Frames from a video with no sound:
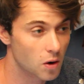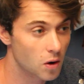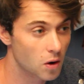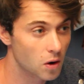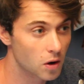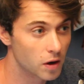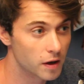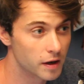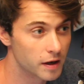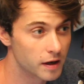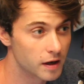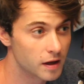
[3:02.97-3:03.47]

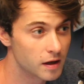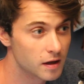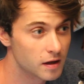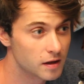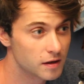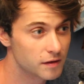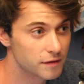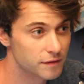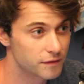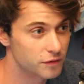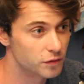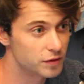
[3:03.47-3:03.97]
on
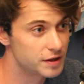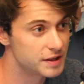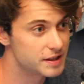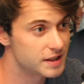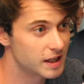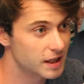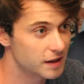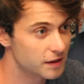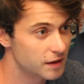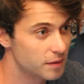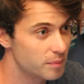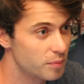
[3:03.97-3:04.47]

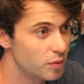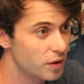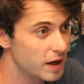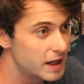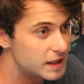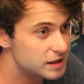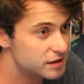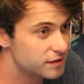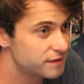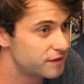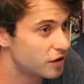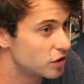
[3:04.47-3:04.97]
freezing the
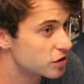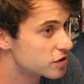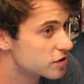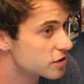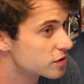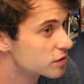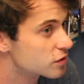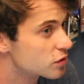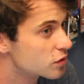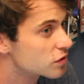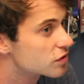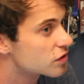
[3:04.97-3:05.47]
brain's
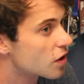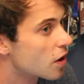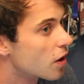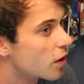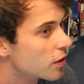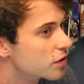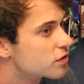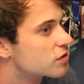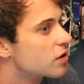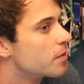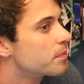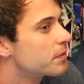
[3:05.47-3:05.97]
functions or
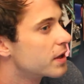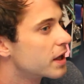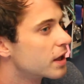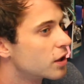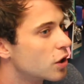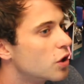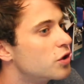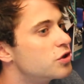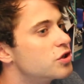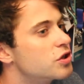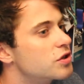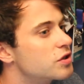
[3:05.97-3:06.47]

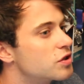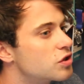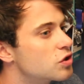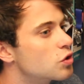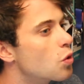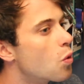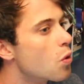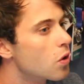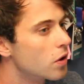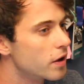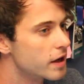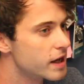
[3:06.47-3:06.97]
something, or just
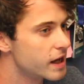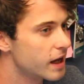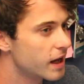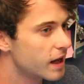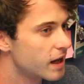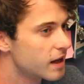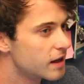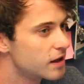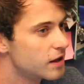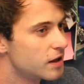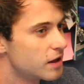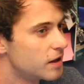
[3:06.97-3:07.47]

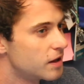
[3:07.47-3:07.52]
storing